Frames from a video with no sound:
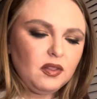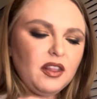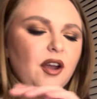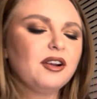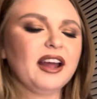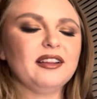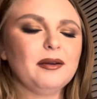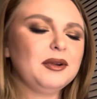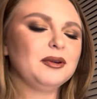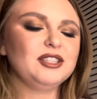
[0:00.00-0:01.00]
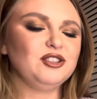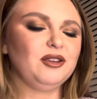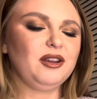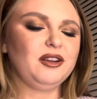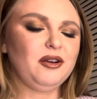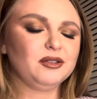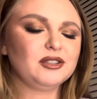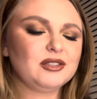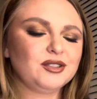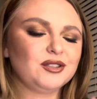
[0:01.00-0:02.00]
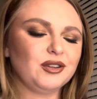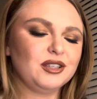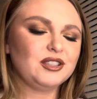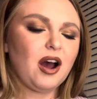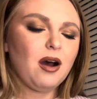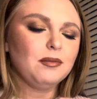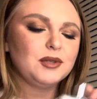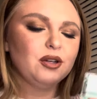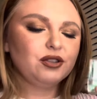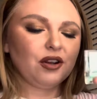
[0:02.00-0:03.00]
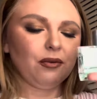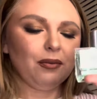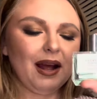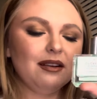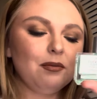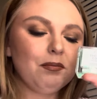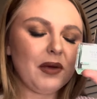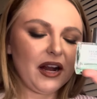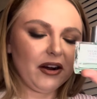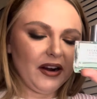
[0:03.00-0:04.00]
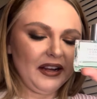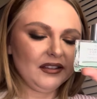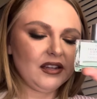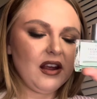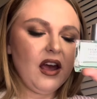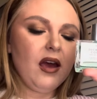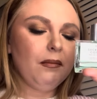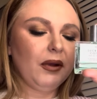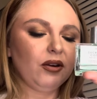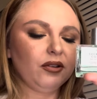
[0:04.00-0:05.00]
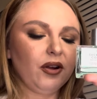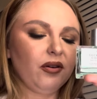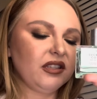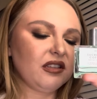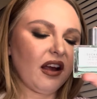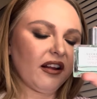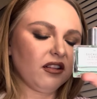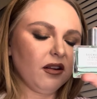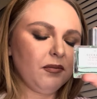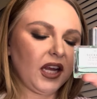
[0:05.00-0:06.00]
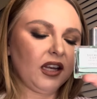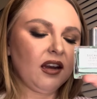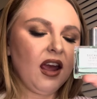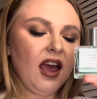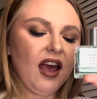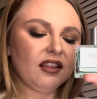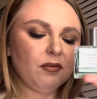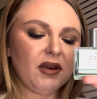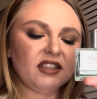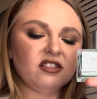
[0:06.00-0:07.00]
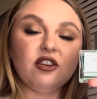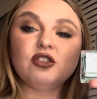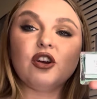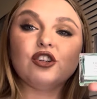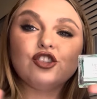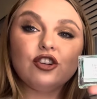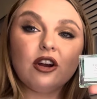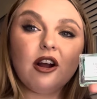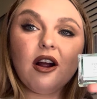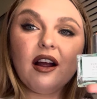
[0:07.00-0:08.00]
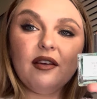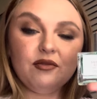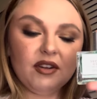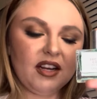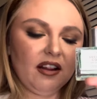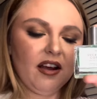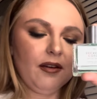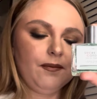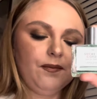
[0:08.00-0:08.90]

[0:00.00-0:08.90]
Okay, let me read you the notes. So the top notes are red berries, middle note is cyclamen, and the base notes are sugar and vanilla.